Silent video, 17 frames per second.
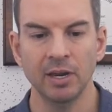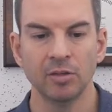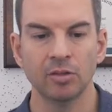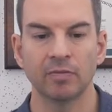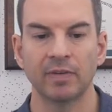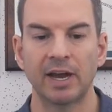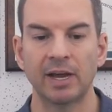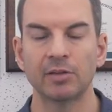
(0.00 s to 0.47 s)

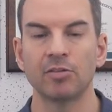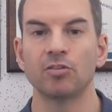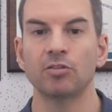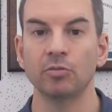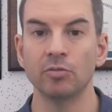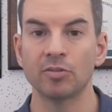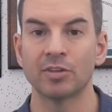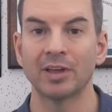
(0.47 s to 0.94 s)
so that is
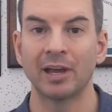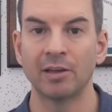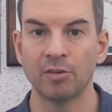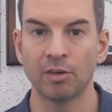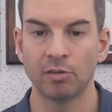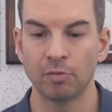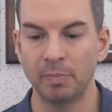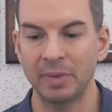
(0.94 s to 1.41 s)
used
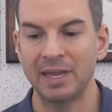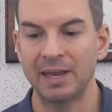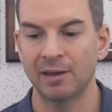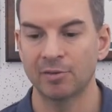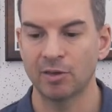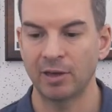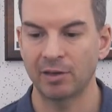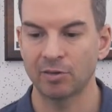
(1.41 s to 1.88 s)
as its
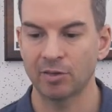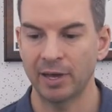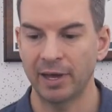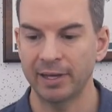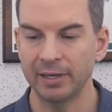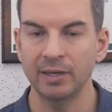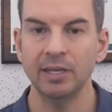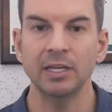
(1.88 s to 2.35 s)
BSS
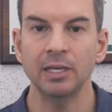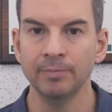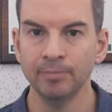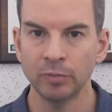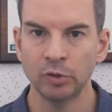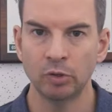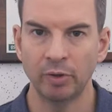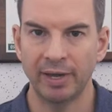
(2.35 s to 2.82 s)
ID
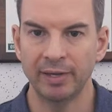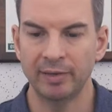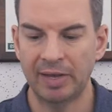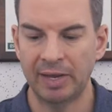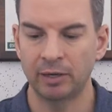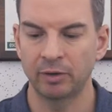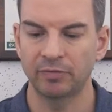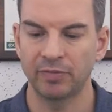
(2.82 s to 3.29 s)
to
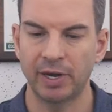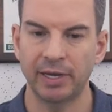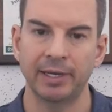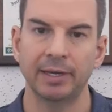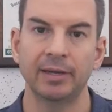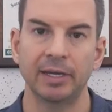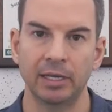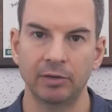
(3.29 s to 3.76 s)
identify
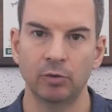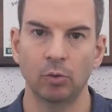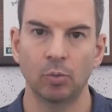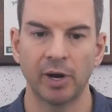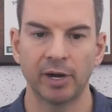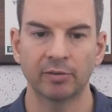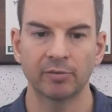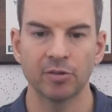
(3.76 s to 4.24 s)
it in the
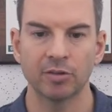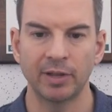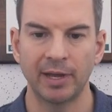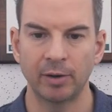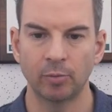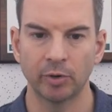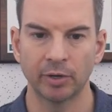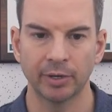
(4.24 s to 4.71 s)
wireless
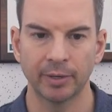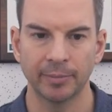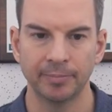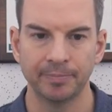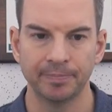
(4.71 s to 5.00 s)
network.